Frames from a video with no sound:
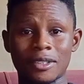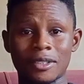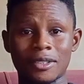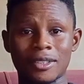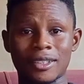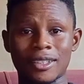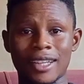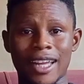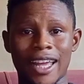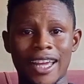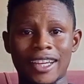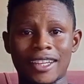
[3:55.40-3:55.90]

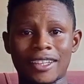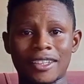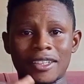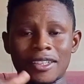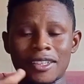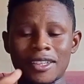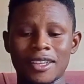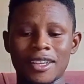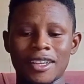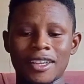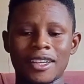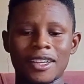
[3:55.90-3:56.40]

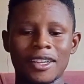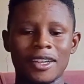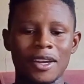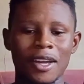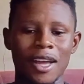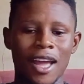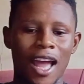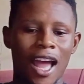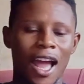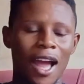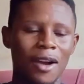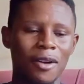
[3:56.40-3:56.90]

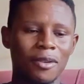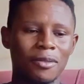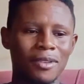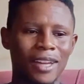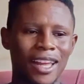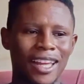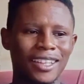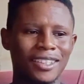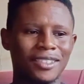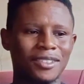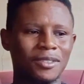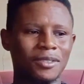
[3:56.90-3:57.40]

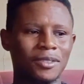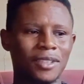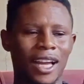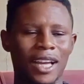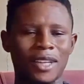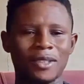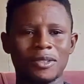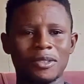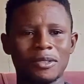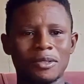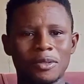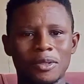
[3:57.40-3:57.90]
Can
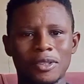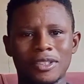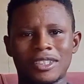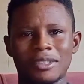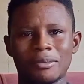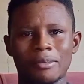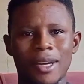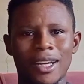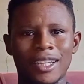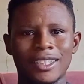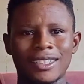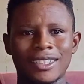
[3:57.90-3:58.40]
you just
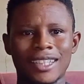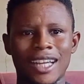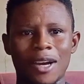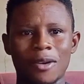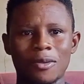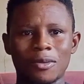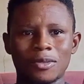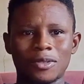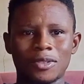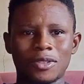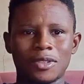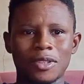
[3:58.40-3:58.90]
imagine
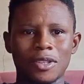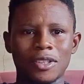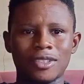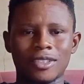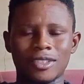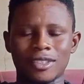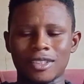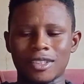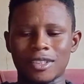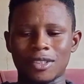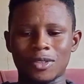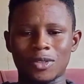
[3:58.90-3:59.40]
how
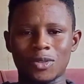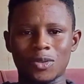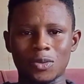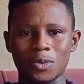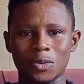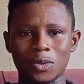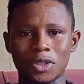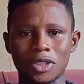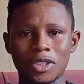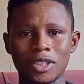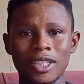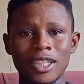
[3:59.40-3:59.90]
just a
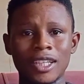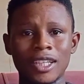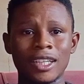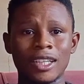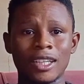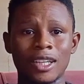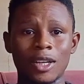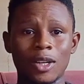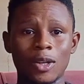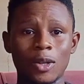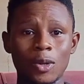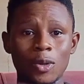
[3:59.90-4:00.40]
swoosh,
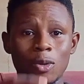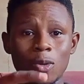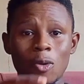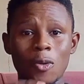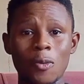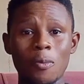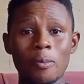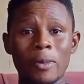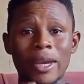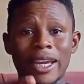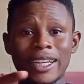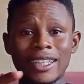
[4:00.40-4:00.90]
a logo
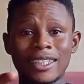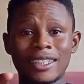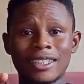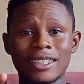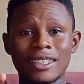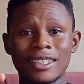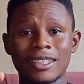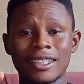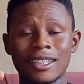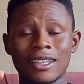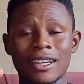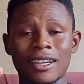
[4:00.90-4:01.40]
made
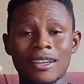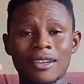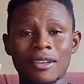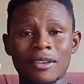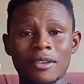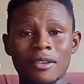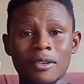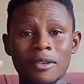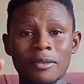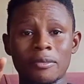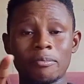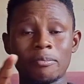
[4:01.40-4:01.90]

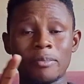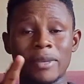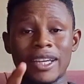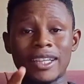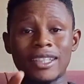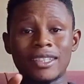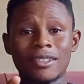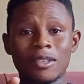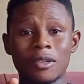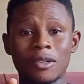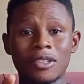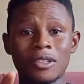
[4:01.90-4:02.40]

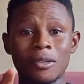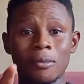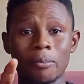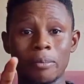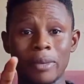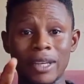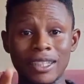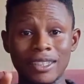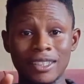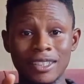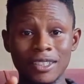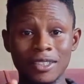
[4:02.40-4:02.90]
on the
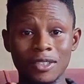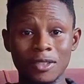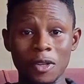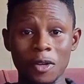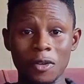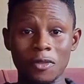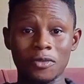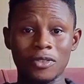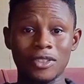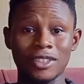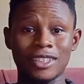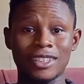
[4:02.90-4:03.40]
basis
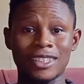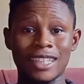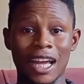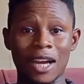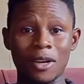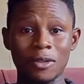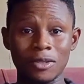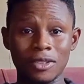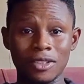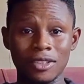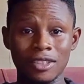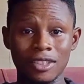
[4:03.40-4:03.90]
of the
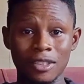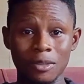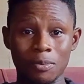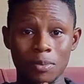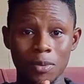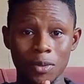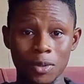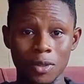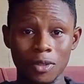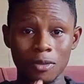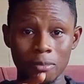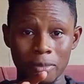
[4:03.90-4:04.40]
sound the
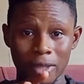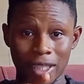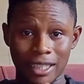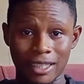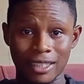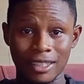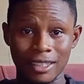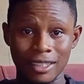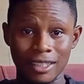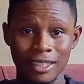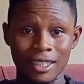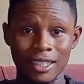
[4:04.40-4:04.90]
product
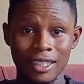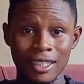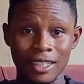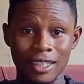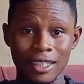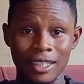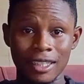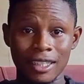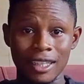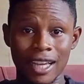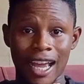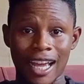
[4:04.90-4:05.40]
makes,
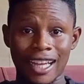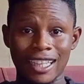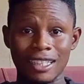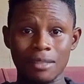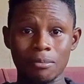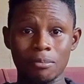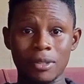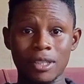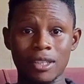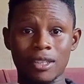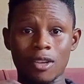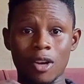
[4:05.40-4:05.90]
and
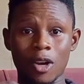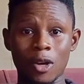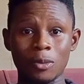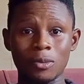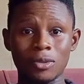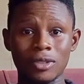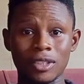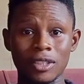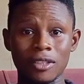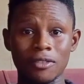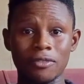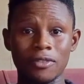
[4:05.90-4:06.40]
it
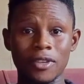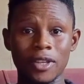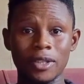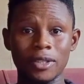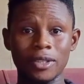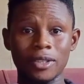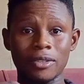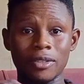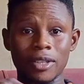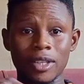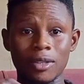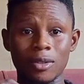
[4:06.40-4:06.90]
becomes a
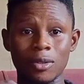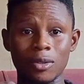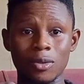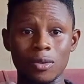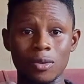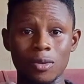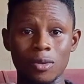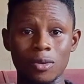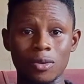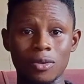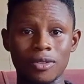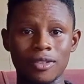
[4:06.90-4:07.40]
very great
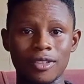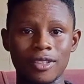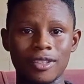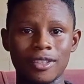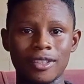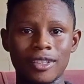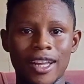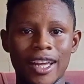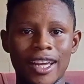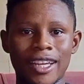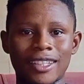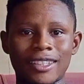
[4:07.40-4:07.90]
logo.
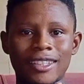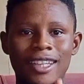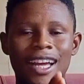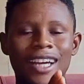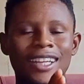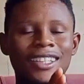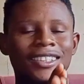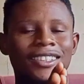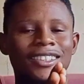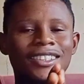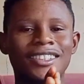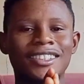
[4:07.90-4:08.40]

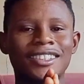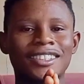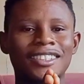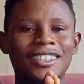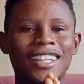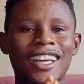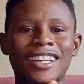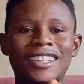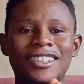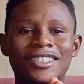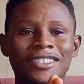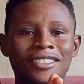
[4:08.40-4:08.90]
That is
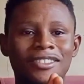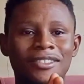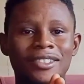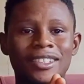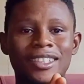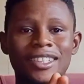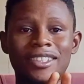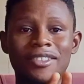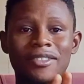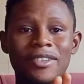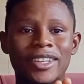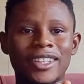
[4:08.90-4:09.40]

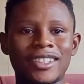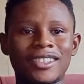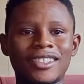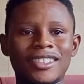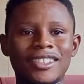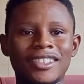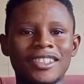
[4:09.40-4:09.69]
really great.